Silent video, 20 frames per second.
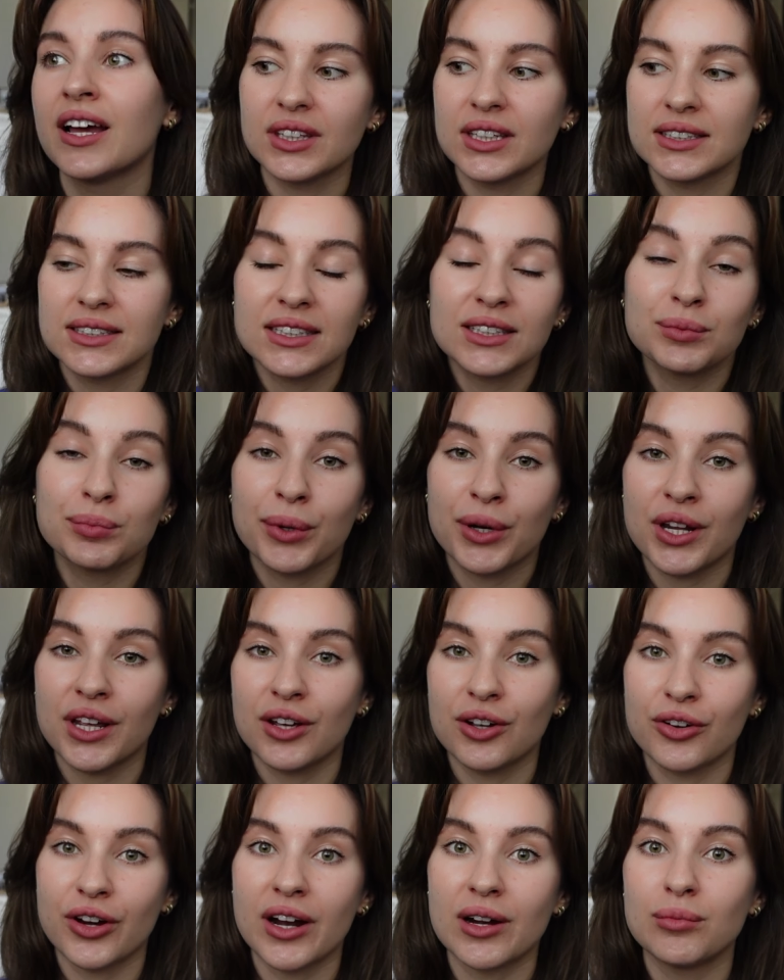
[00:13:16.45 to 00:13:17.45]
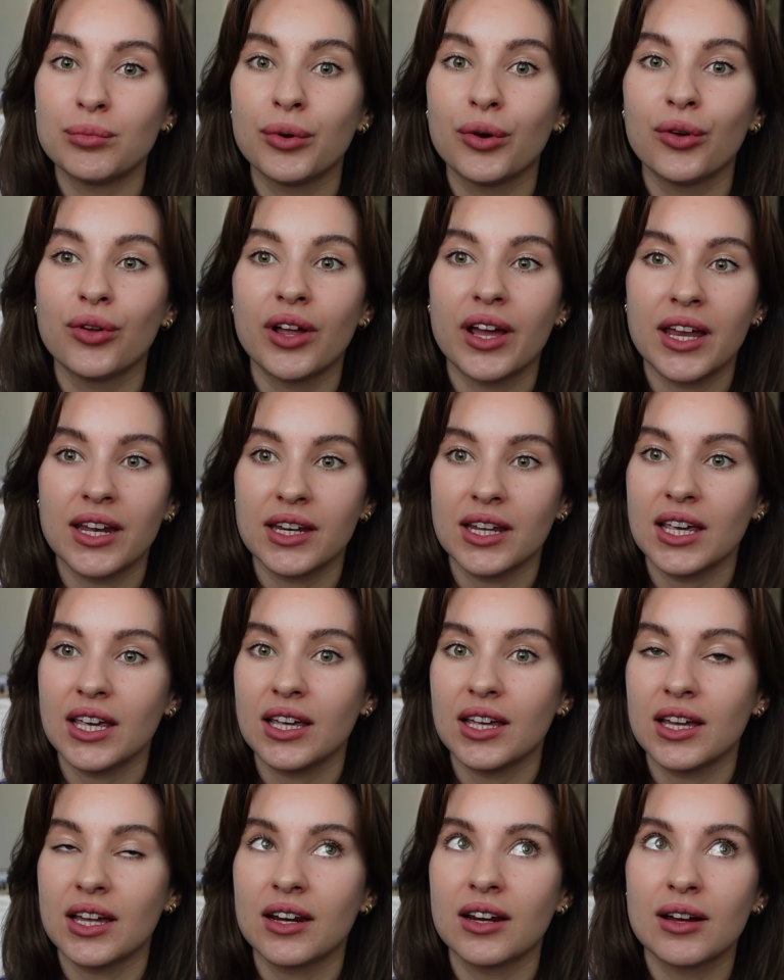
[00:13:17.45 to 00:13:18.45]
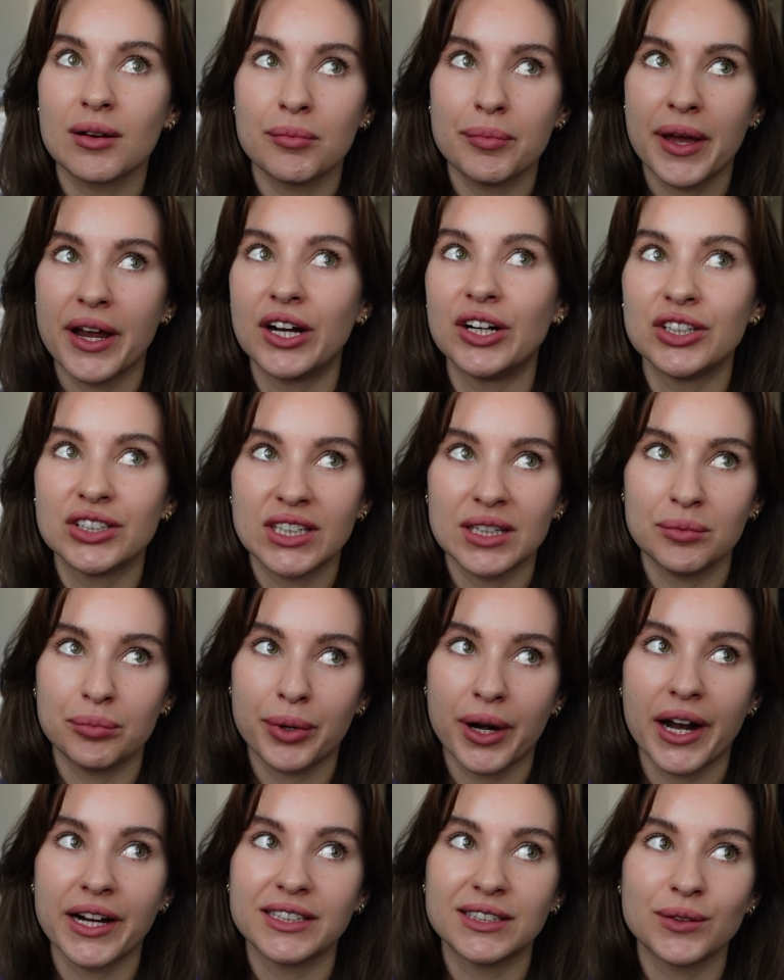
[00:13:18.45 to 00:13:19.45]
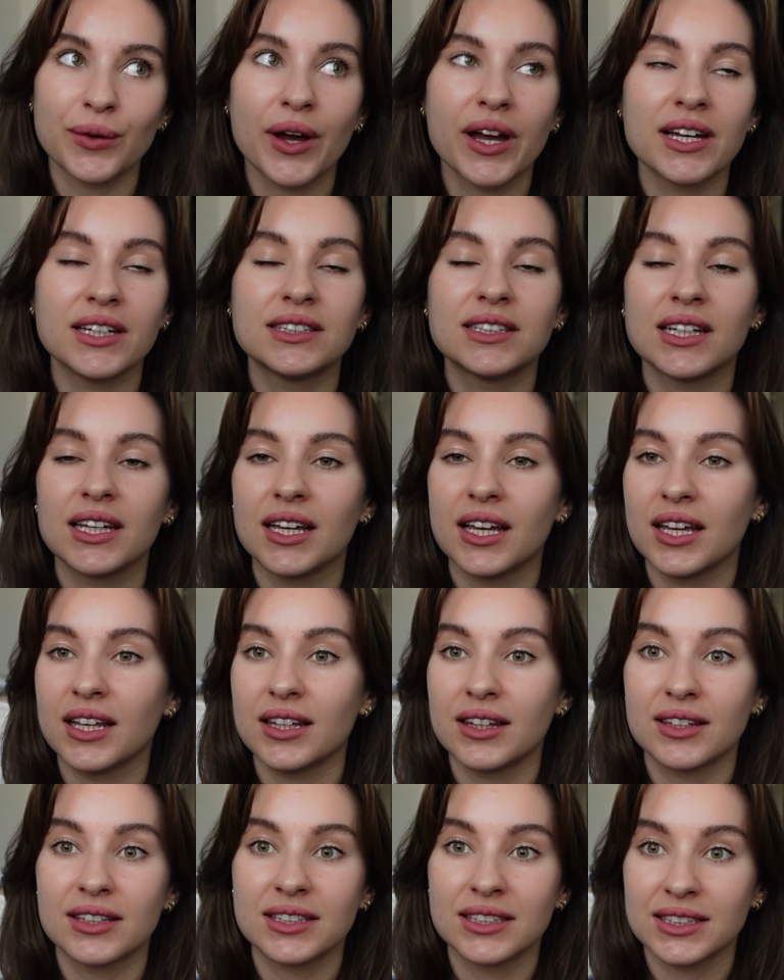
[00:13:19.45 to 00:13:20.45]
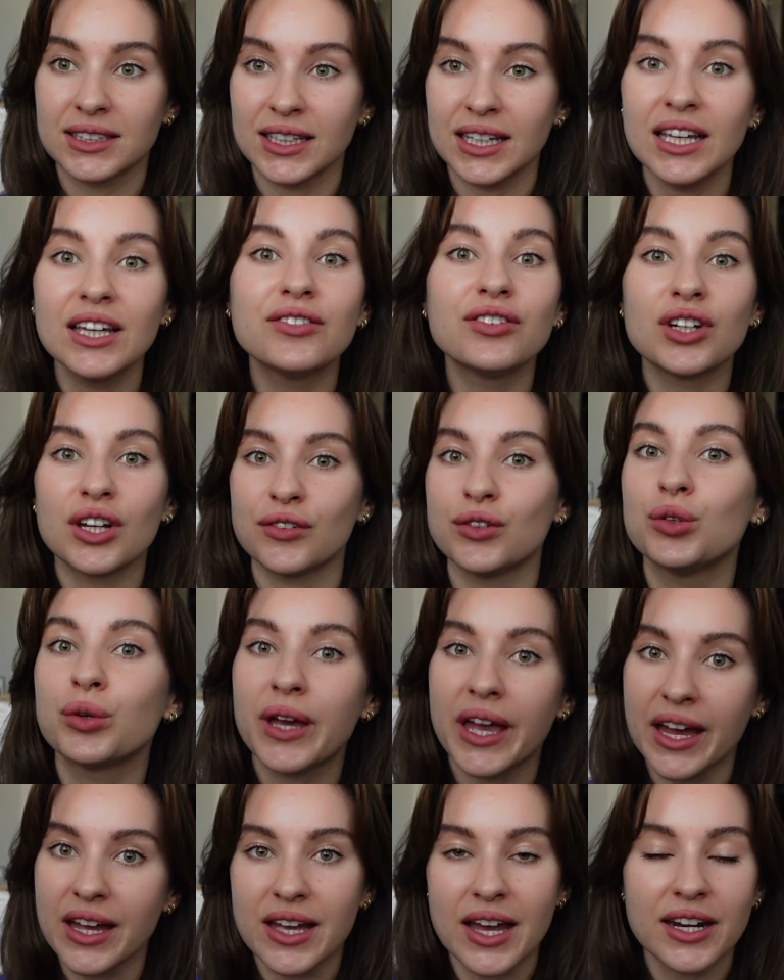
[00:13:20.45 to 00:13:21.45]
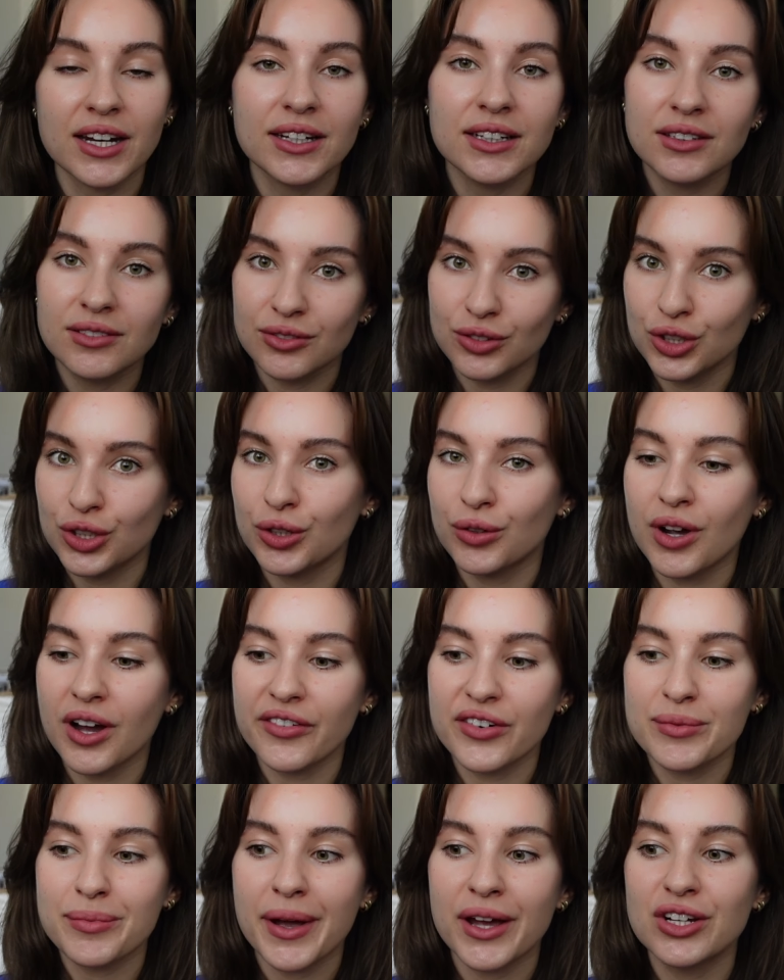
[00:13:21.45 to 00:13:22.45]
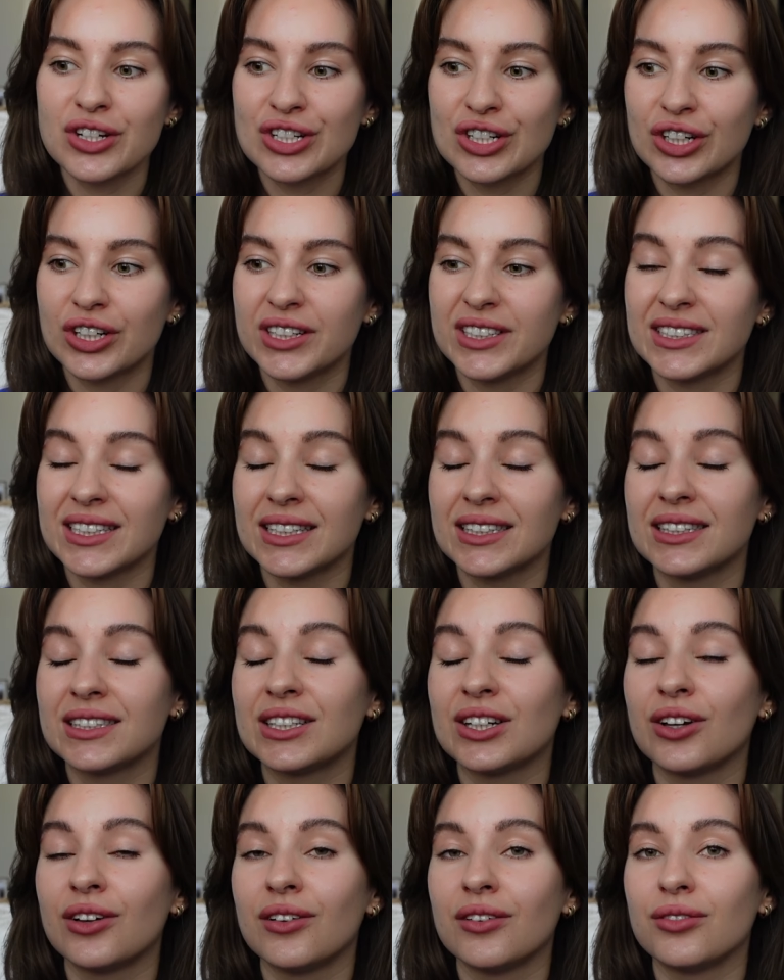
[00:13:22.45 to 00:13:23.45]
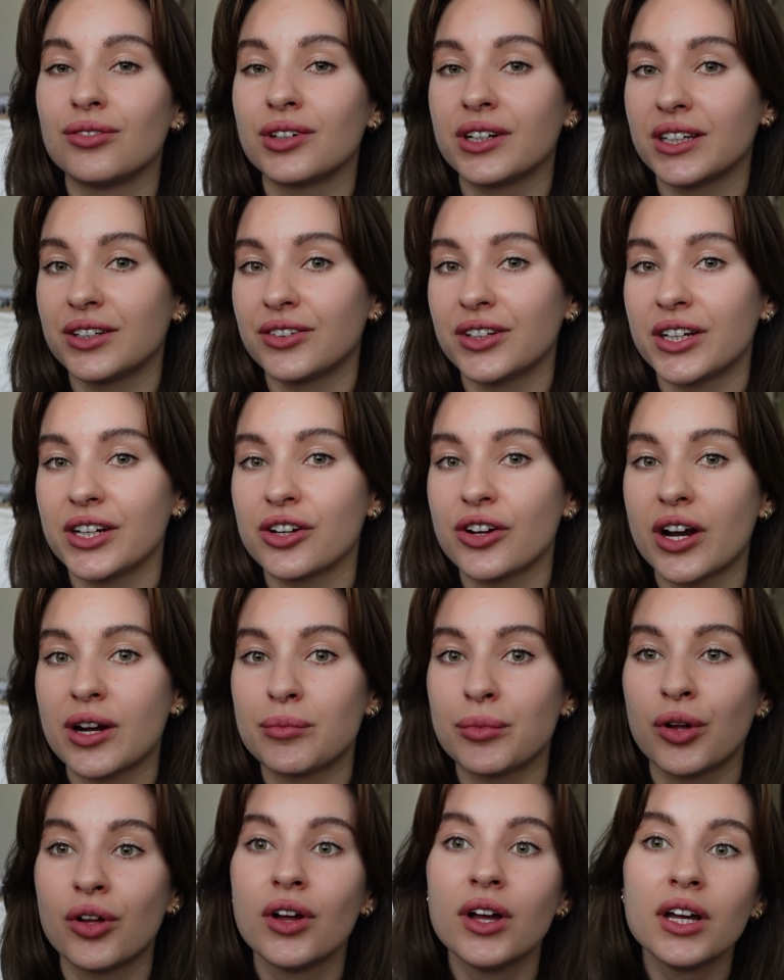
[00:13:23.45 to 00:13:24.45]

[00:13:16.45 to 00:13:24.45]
This is pretty incredible, and in comparison price-wise, it's, even if you can't get it, covered by insurance, it's still really, really incredible.